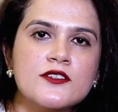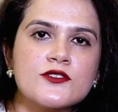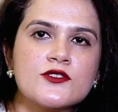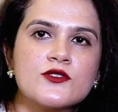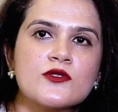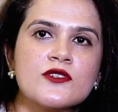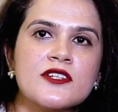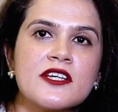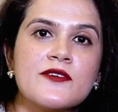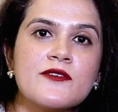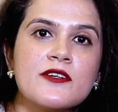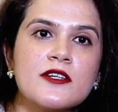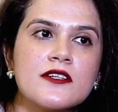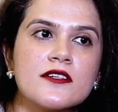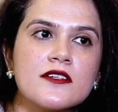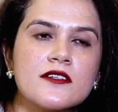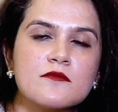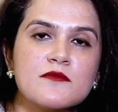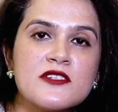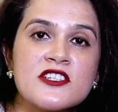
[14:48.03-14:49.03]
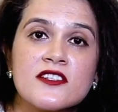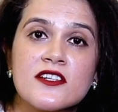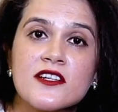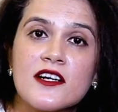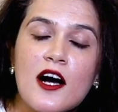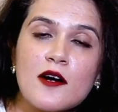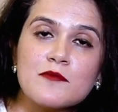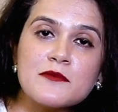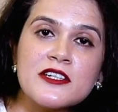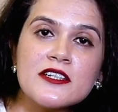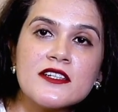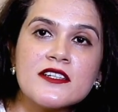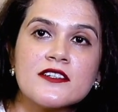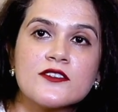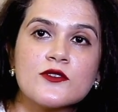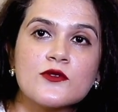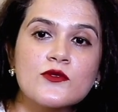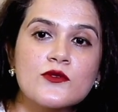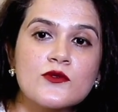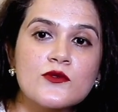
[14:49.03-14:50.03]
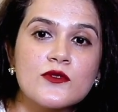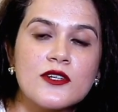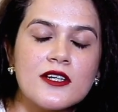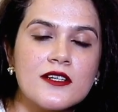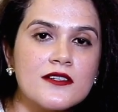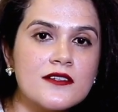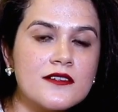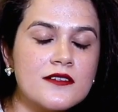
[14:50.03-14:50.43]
So they were Mr. Khamkar, who,